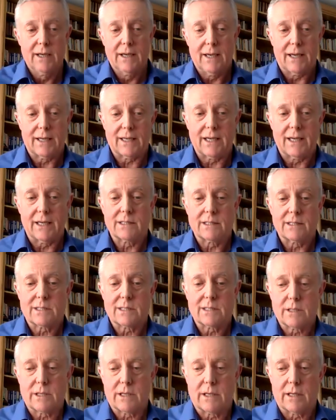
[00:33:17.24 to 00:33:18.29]

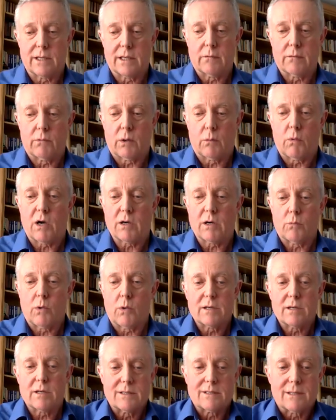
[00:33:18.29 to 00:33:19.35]
against
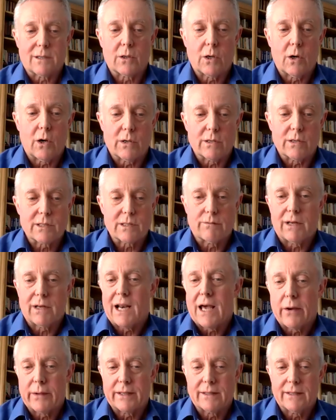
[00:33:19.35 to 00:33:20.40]
what is the cost of
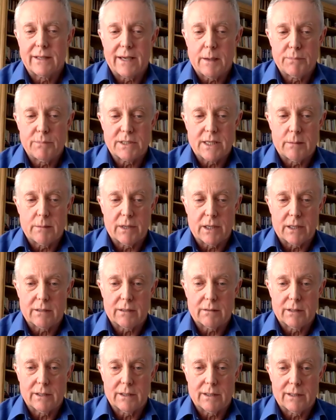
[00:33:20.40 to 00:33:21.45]
allowing the epidemic
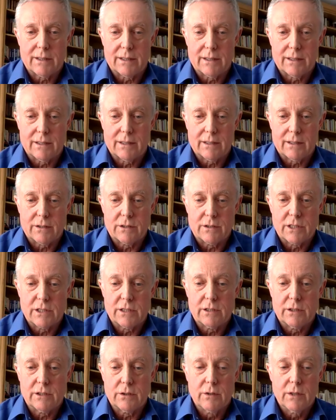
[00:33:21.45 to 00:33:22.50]

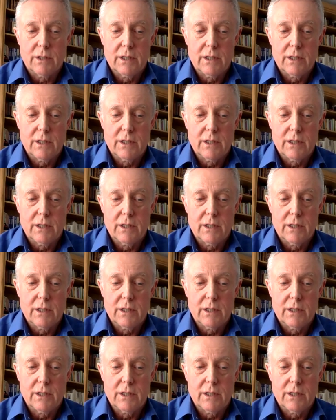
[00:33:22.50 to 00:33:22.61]
continue.